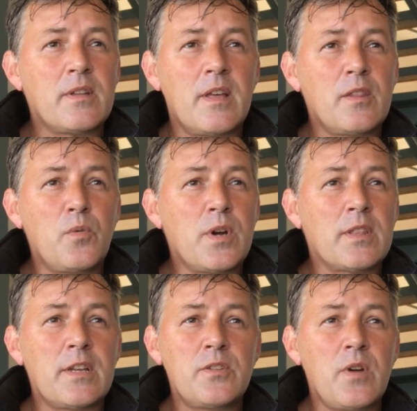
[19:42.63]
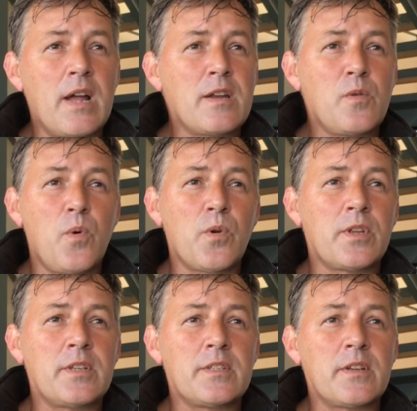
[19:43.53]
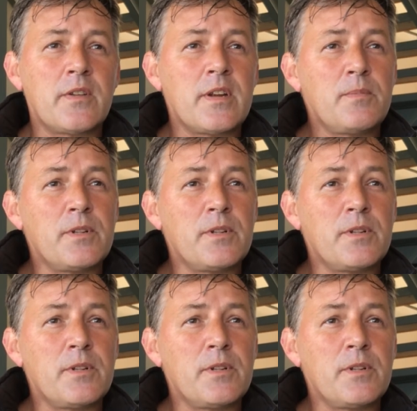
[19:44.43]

and the work they do underwater is incredible.